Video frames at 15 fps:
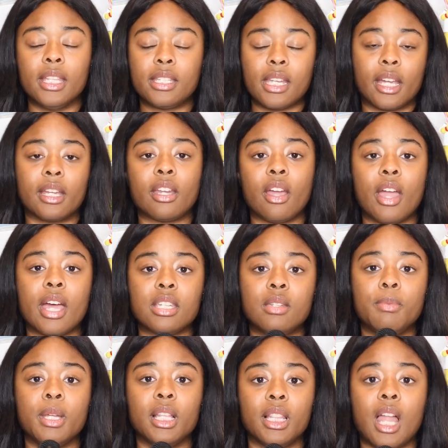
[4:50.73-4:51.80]
The secondary has
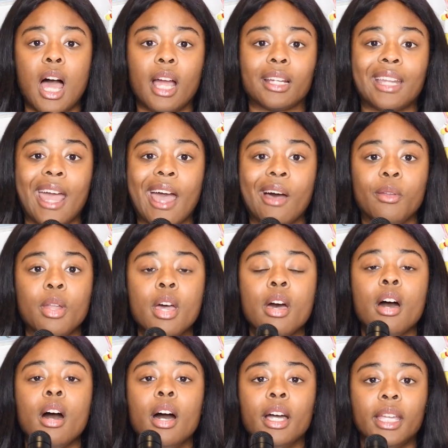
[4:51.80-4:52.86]
to be locked down
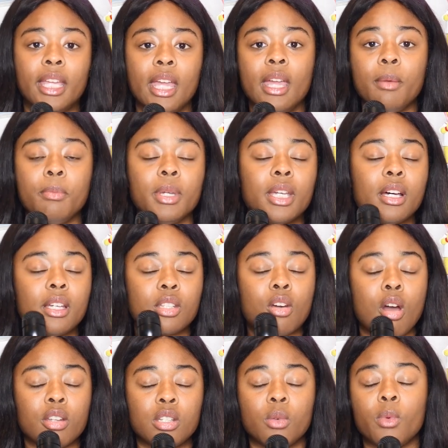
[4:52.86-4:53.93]
again because
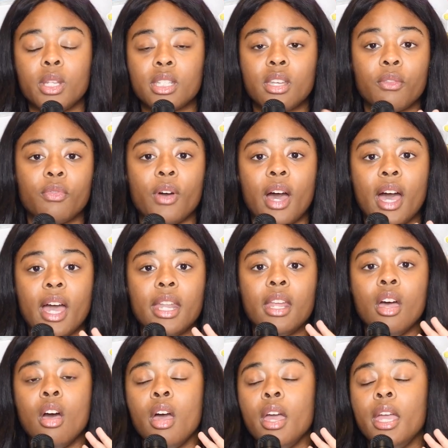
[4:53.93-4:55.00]
Carson Wentz can find
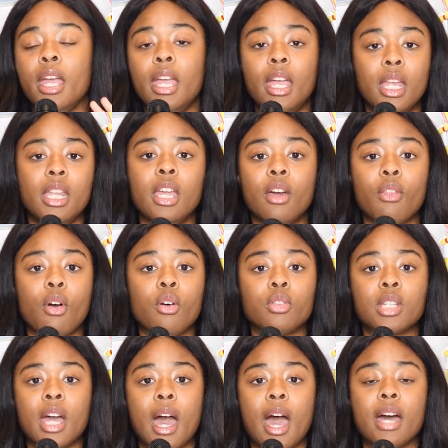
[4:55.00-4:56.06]
any of
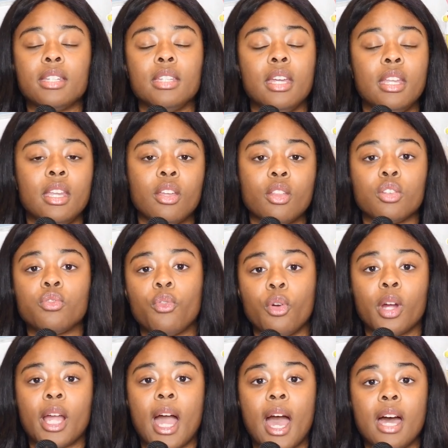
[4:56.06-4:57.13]
those guys, any of those
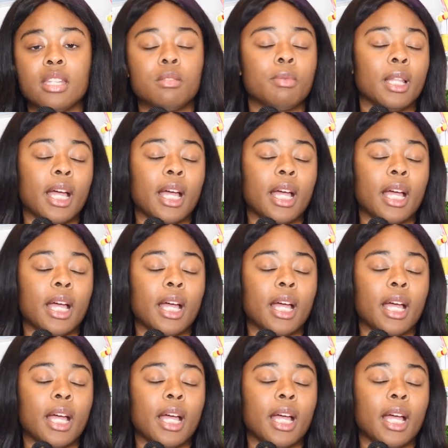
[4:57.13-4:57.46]
four guys.